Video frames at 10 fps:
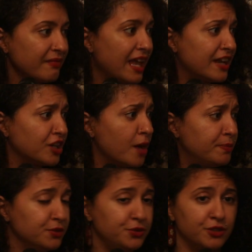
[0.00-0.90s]
at a
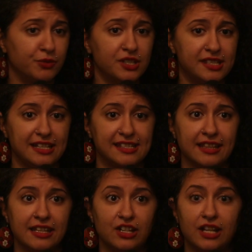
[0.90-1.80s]
couple of universities,
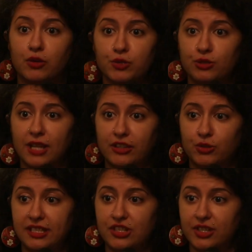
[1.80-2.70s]
and then they're like, would you like
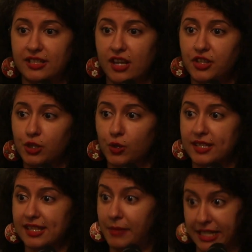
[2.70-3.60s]
to teach this other
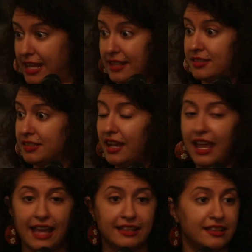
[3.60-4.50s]
course? And I'm like, yes.
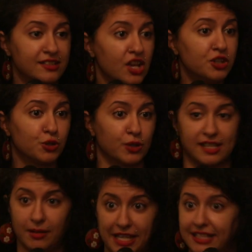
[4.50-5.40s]
And then this other course,
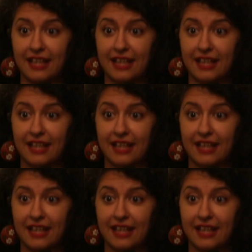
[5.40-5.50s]
and I'm like,